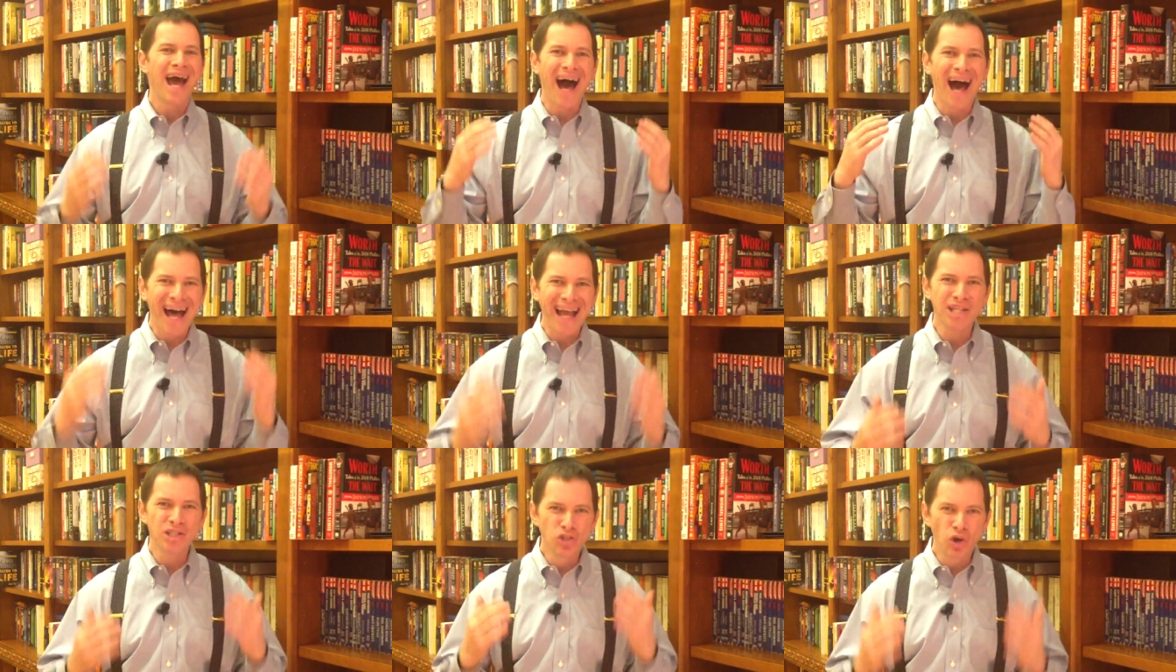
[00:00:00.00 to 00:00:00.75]

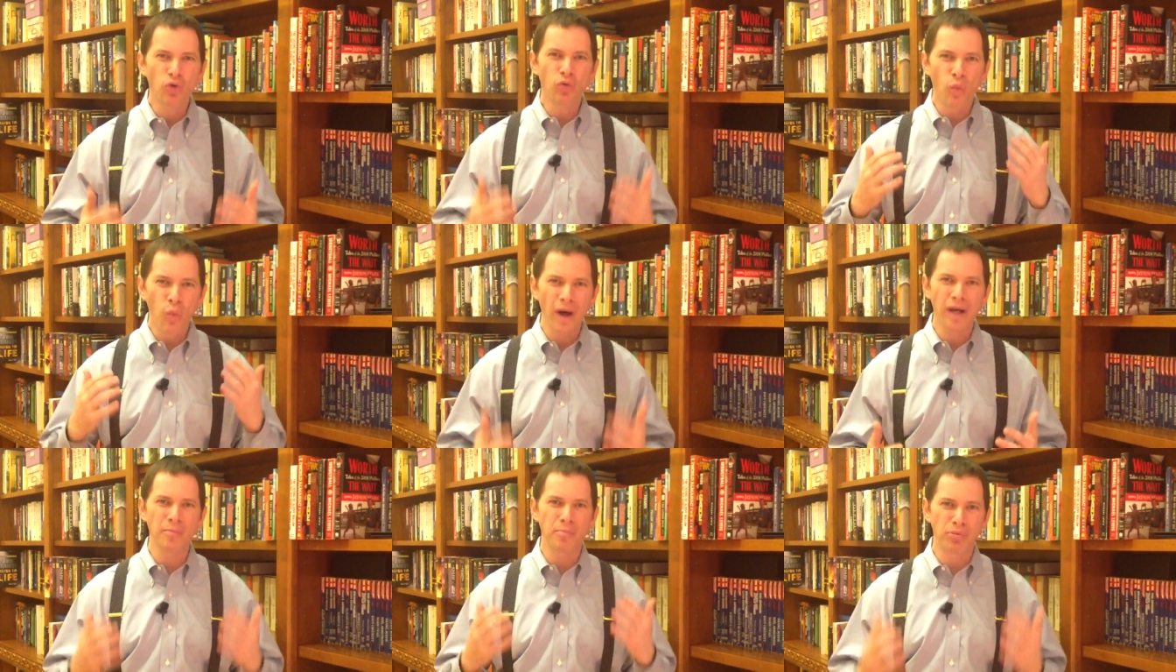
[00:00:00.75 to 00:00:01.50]
I don't
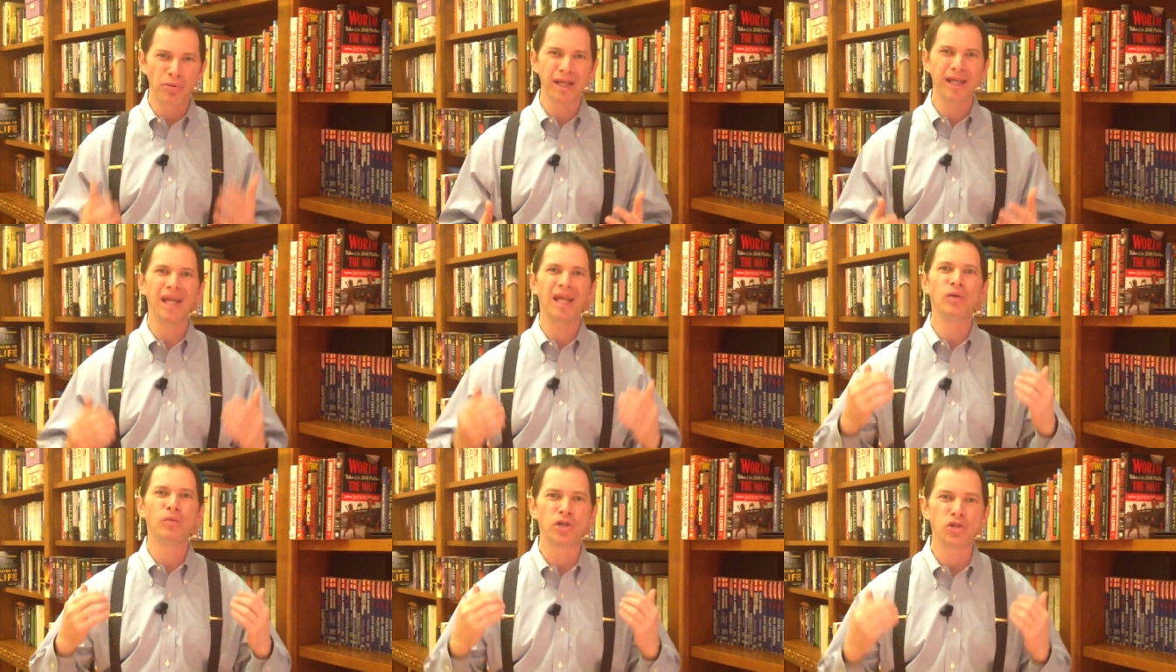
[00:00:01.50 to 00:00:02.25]
want to bring
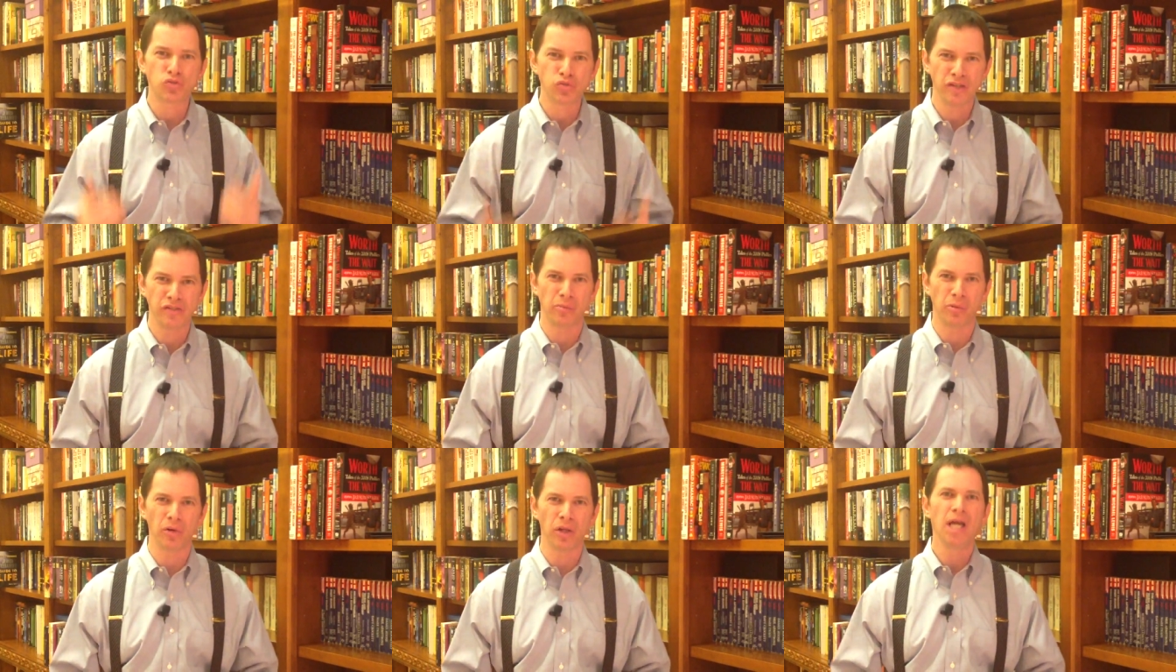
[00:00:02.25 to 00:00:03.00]

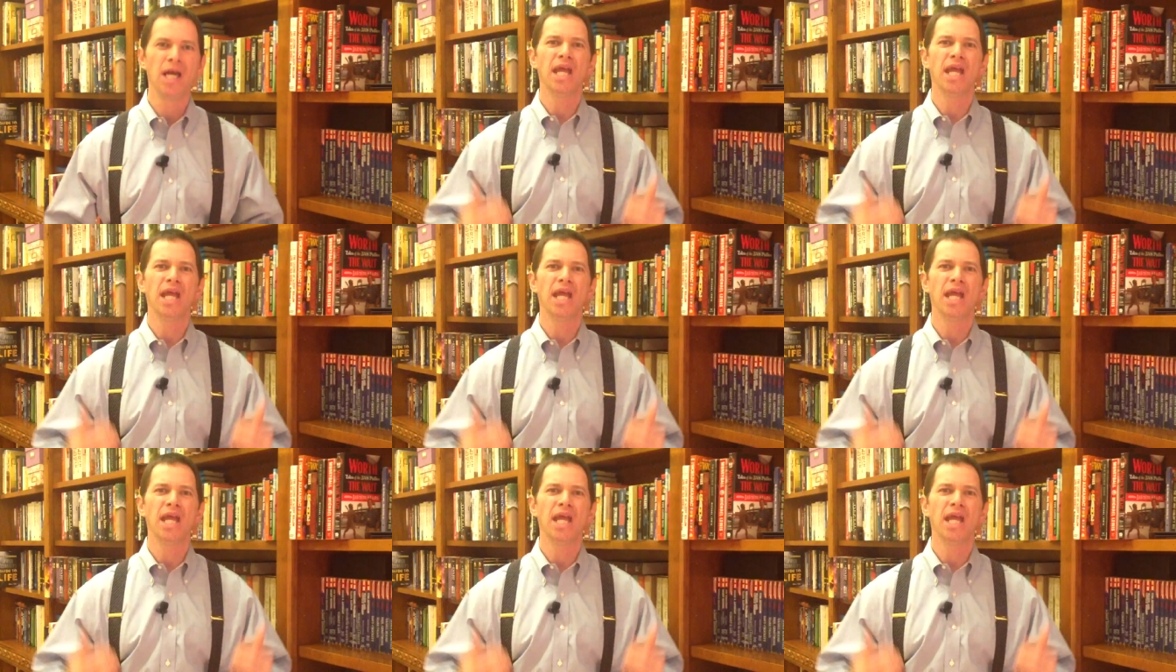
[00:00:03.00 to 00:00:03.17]
irretrievable,